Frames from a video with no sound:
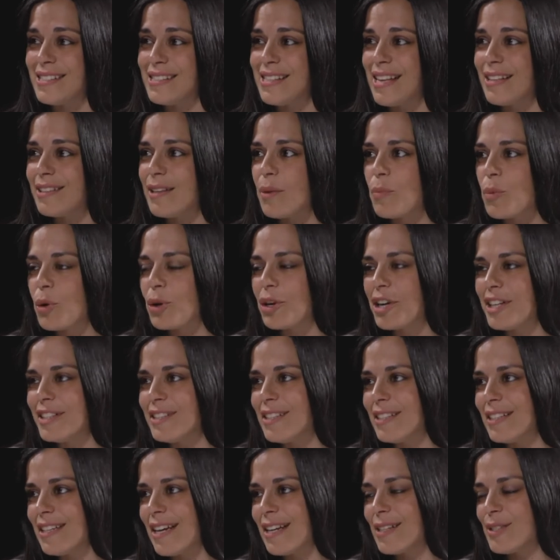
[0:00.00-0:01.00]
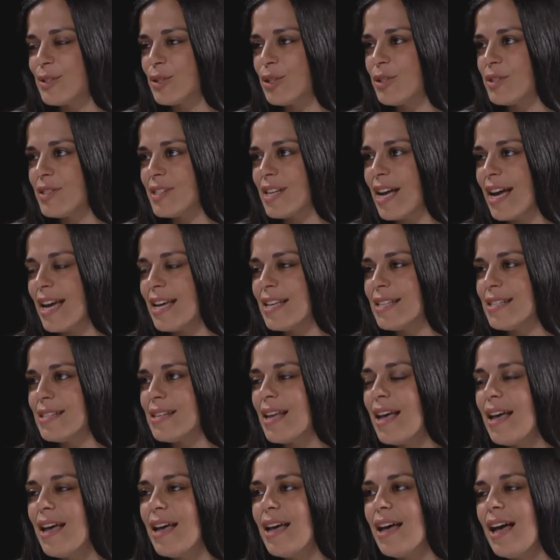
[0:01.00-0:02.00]
a democratic exercise,
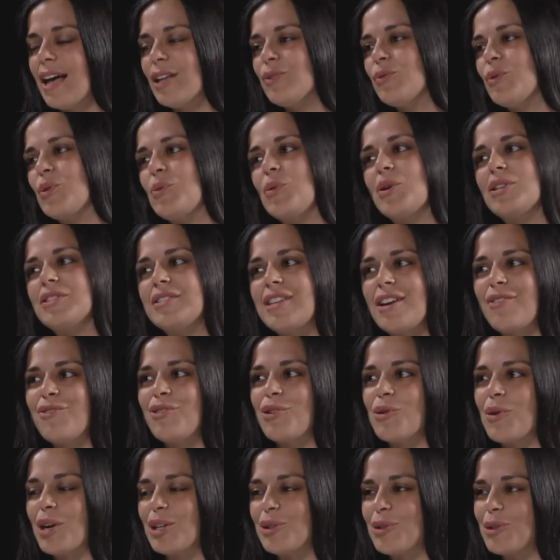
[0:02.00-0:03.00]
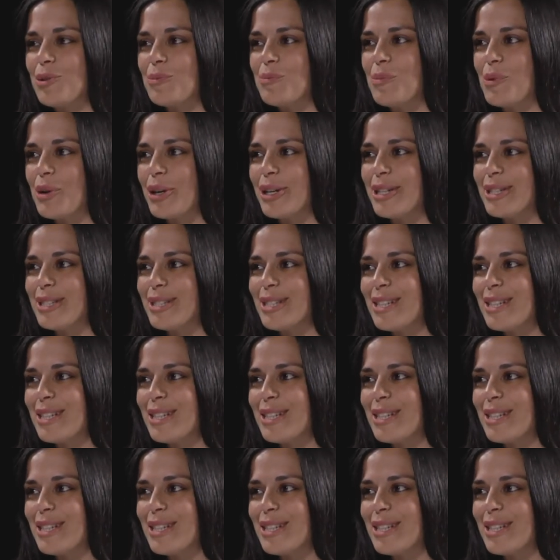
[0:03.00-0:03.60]
and we want everyone on board.